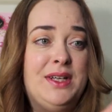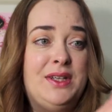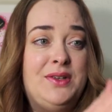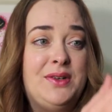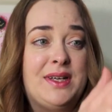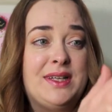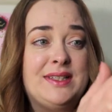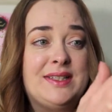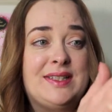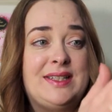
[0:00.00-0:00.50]
You
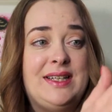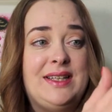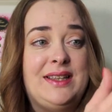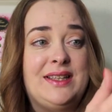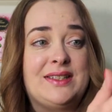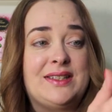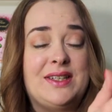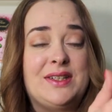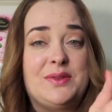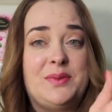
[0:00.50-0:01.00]
can see
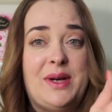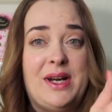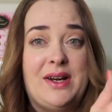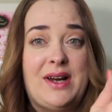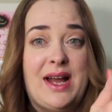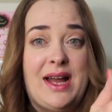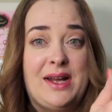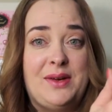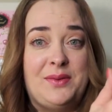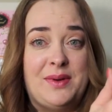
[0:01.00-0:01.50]
this is where
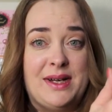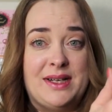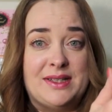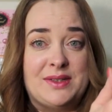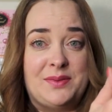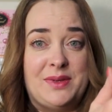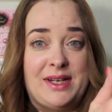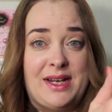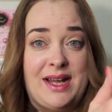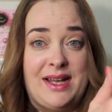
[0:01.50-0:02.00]
I was
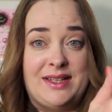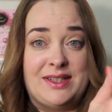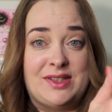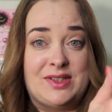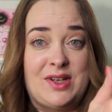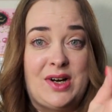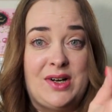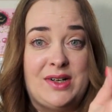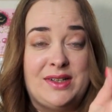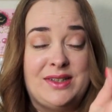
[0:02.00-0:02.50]
when I
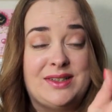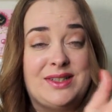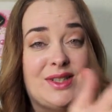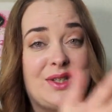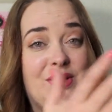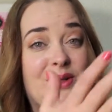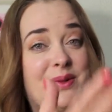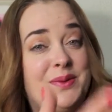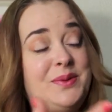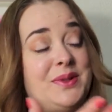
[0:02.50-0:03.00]
started,
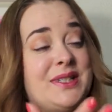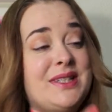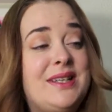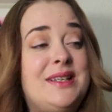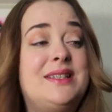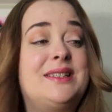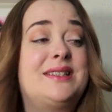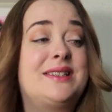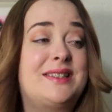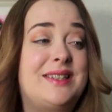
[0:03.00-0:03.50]
so it was
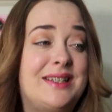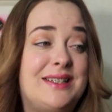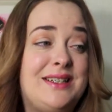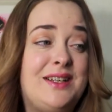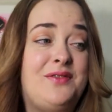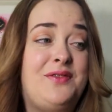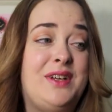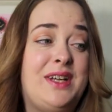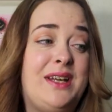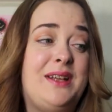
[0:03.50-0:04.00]
a
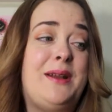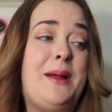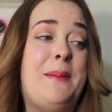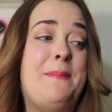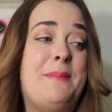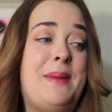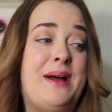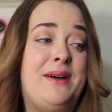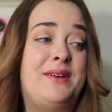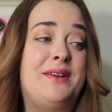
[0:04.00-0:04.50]
significant
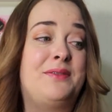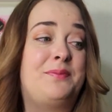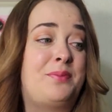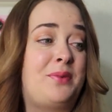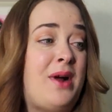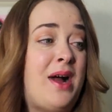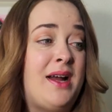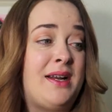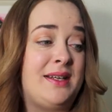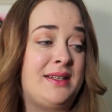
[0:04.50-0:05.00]
amount of
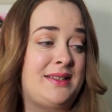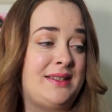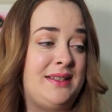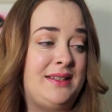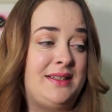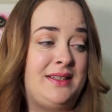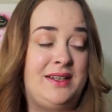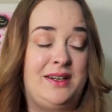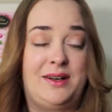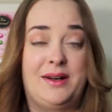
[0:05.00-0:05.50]
product
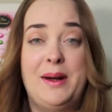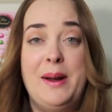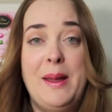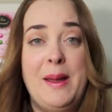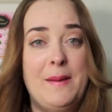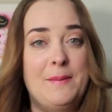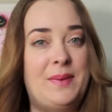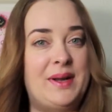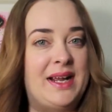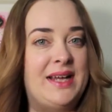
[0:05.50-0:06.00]
in here,
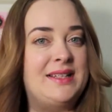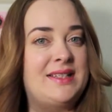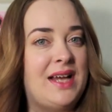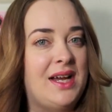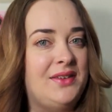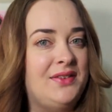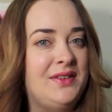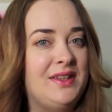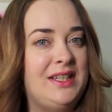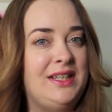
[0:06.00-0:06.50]
but I
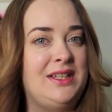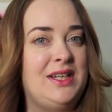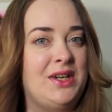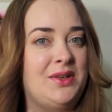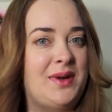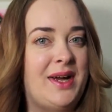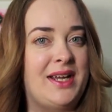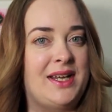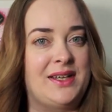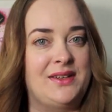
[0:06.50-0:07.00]
definitely
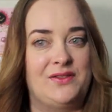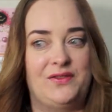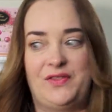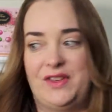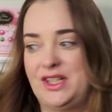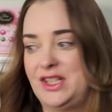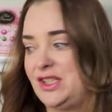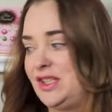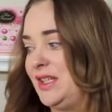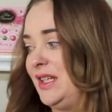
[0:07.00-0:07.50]
know I can
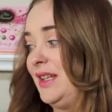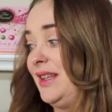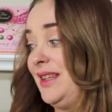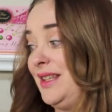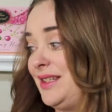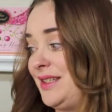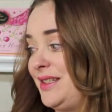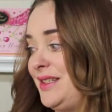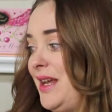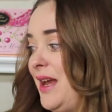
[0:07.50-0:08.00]
finish it
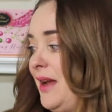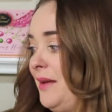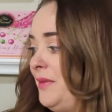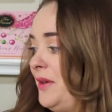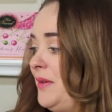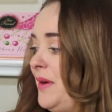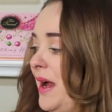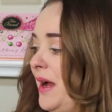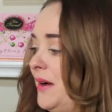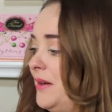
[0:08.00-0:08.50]
this time
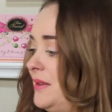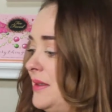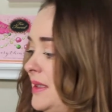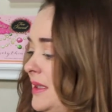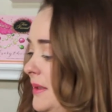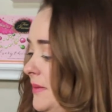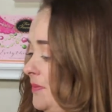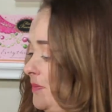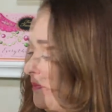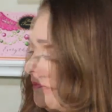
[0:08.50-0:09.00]
around.